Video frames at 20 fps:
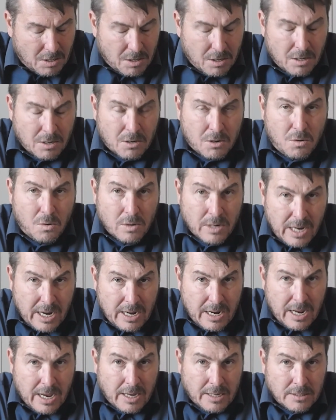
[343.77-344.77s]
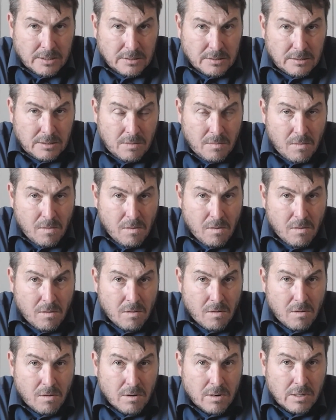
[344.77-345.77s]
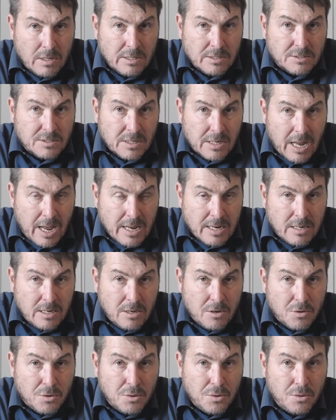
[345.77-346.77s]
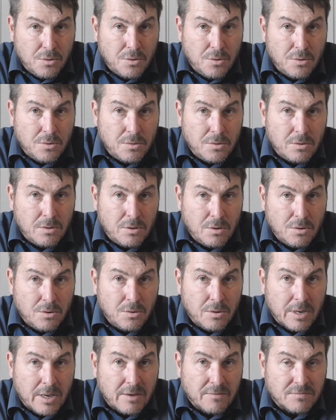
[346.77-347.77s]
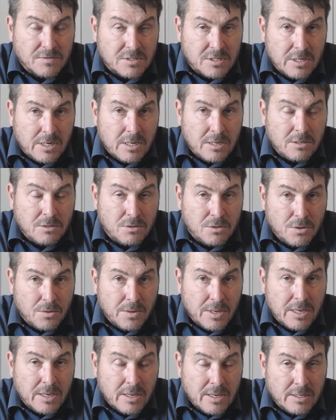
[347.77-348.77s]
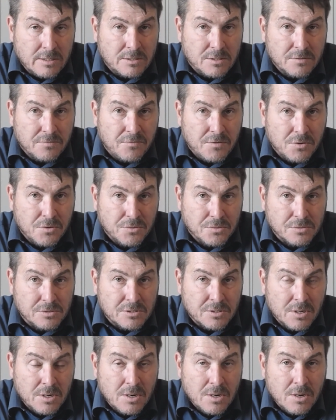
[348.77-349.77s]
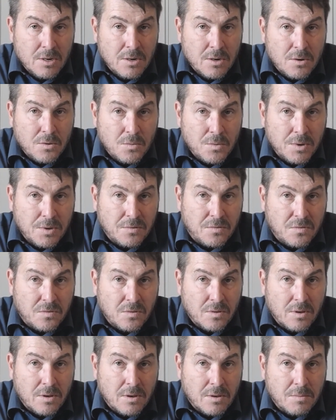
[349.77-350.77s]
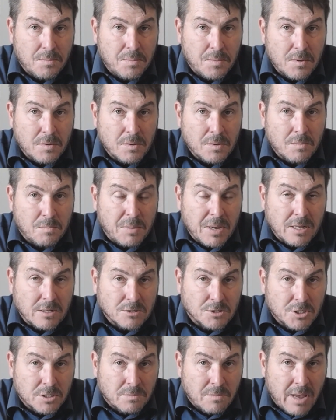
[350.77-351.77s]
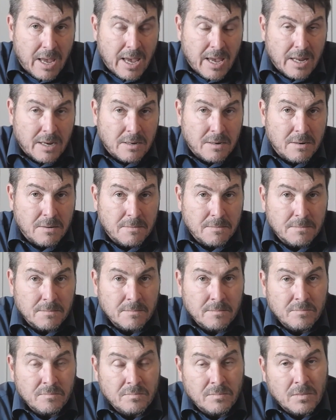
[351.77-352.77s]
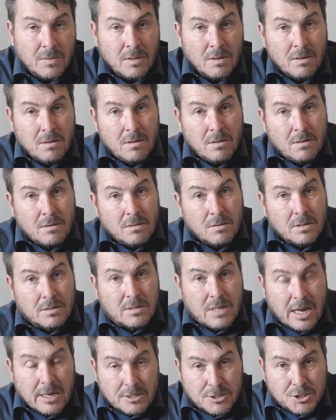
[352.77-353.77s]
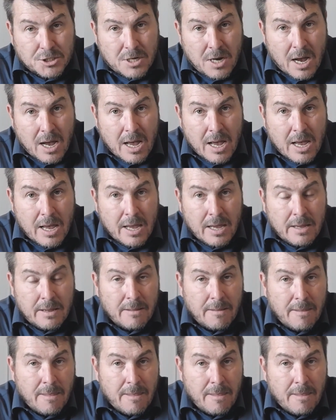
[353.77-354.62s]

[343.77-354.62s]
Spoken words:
Cornelia is the lady who you have seen doing interviews with the Belgian man, the Dutch guy.